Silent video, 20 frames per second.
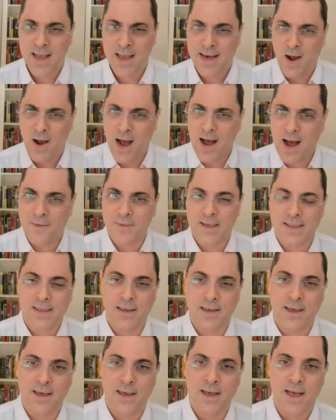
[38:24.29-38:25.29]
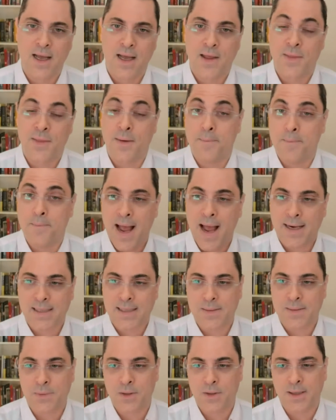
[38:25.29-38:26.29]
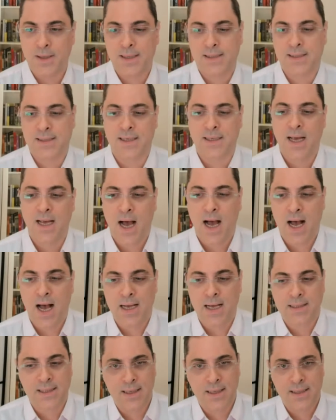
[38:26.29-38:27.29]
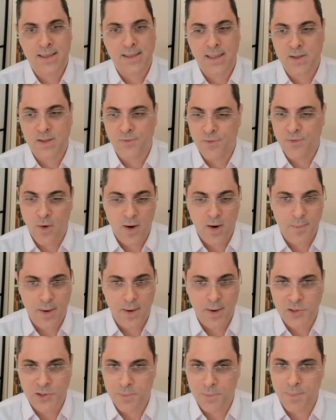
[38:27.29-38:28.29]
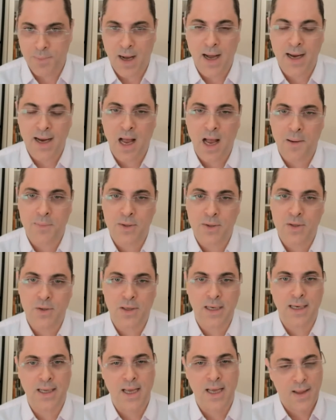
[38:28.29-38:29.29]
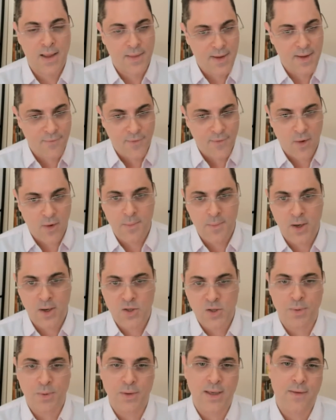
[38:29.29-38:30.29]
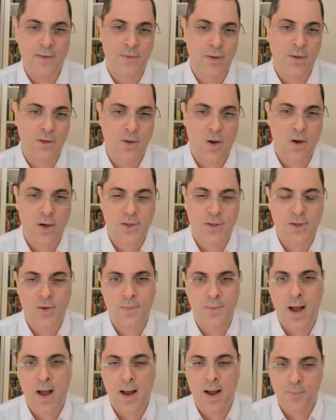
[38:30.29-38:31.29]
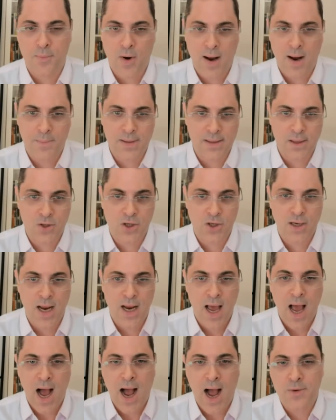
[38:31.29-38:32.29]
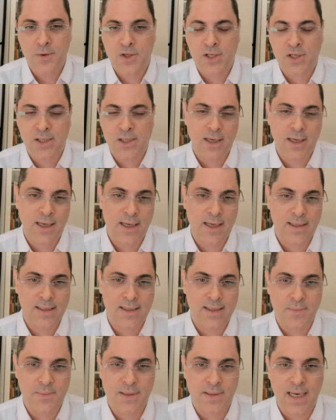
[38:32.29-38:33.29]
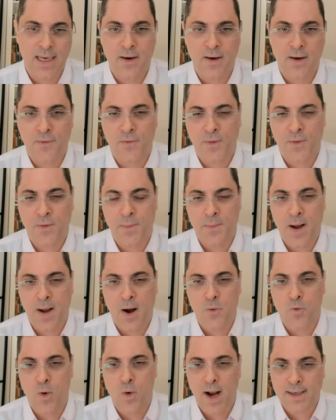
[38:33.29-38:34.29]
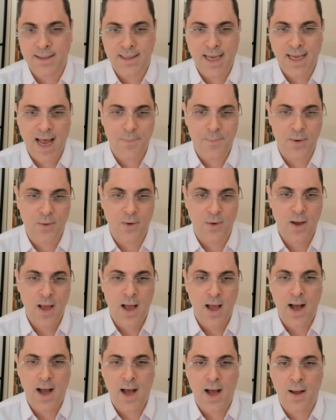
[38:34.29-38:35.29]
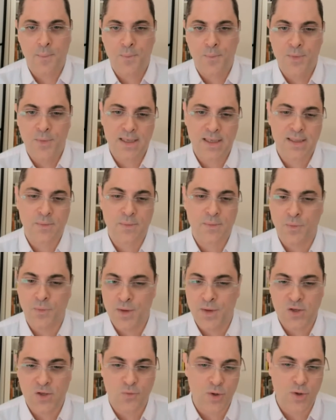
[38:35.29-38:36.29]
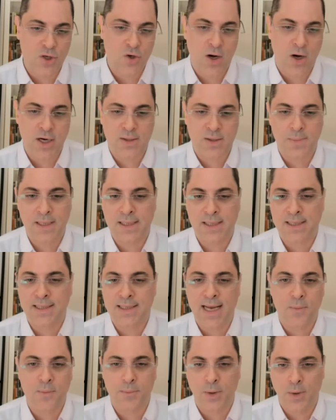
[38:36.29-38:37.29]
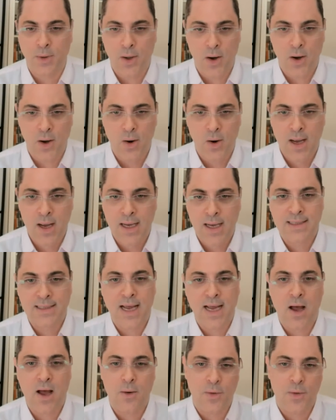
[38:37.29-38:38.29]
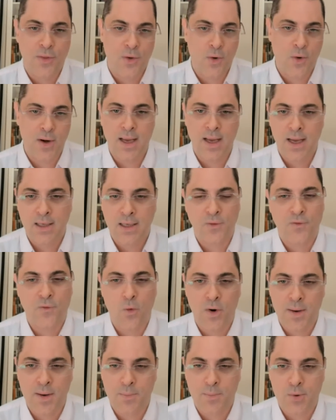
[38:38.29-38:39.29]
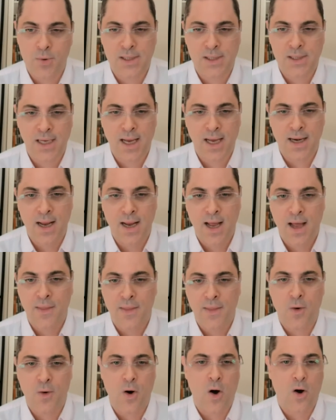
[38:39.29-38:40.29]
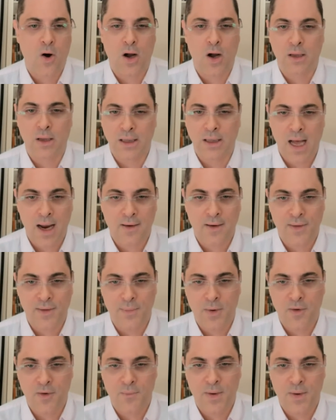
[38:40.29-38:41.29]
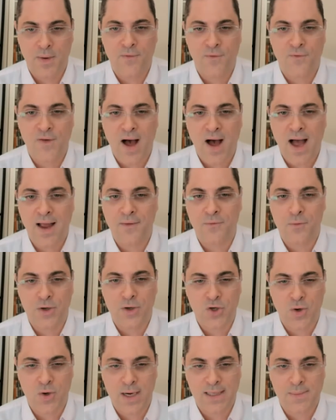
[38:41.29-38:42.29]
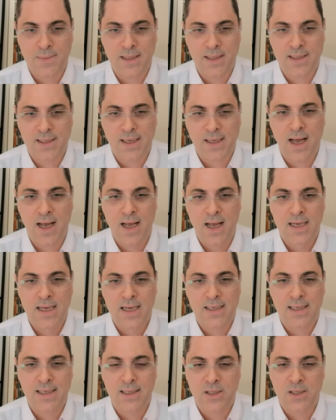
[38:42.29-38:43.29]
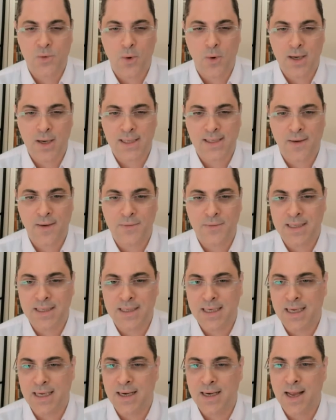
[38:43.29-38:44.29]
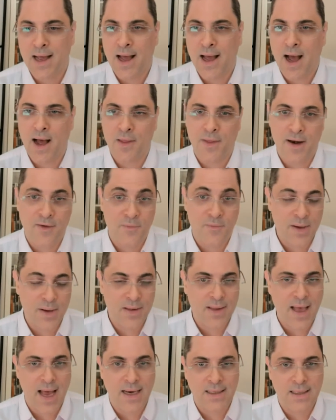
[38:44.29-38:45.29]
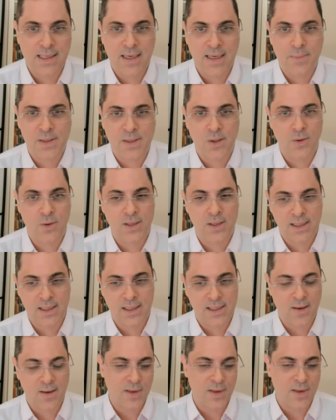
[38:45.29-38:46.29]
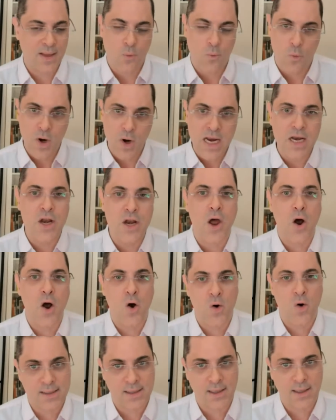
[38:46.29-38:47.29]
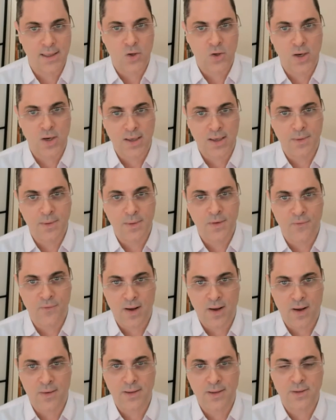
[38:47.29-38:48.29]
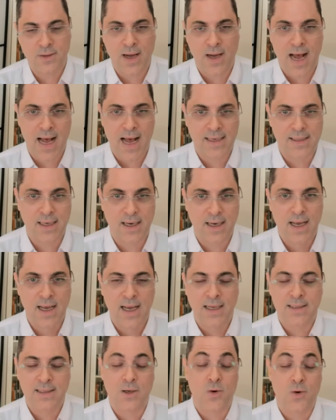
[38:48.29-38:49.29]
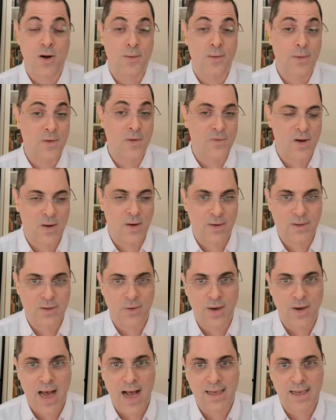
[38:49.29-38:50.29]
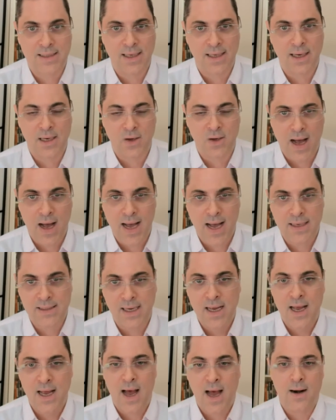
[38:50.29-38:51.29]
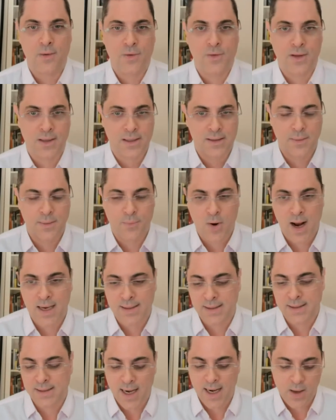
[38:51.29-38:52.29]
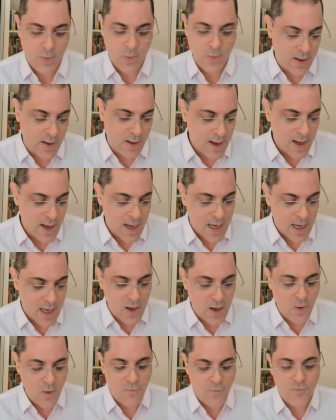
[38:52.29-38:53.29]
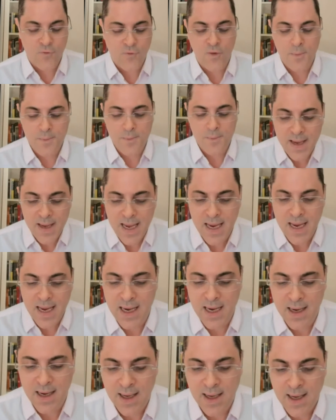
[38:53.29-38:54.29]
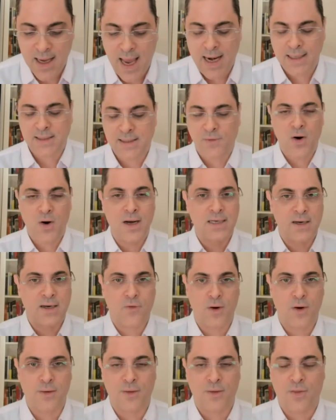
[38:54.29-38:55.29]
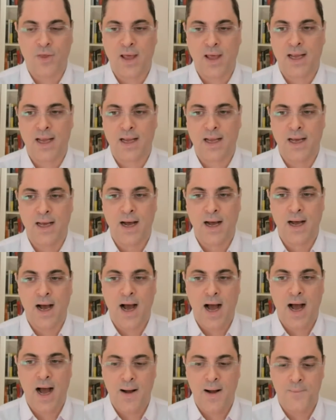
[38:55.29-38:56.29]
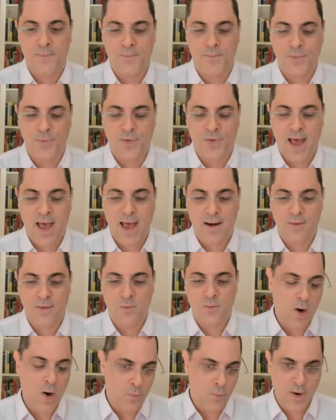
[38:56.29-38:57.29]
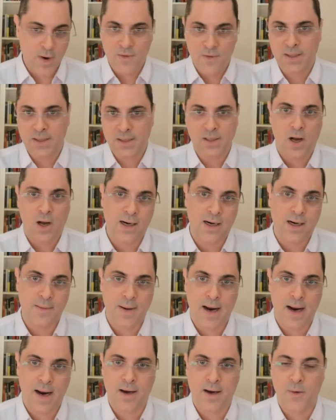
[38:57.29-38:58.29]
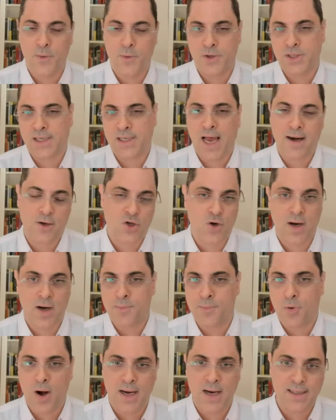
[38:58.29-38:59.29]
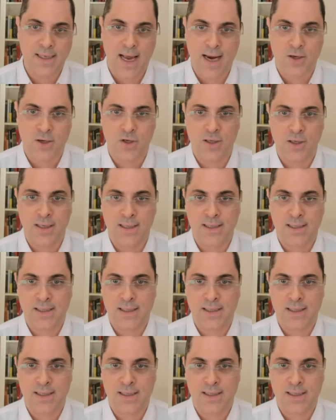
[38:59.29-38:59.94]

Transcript: Now, obviously, the maximalists uh, see this as very much a buying opportunity. They very much believe in the long term uh, proposition. I was just looking at some data from uh, Rekt Capital. Uh, this these retracements down below, down 30 to 40 percent. There are a lot of them. There have been five retracements uh, since 2017 uh, that have been that deep. So this is something that we know is an incredibly volatile asset. It's an incredibly volatile asset class. I don't think this surprises anyone. You know, for me, and it's a very different thing um, than what we've been talking about here, which is how to trade price action.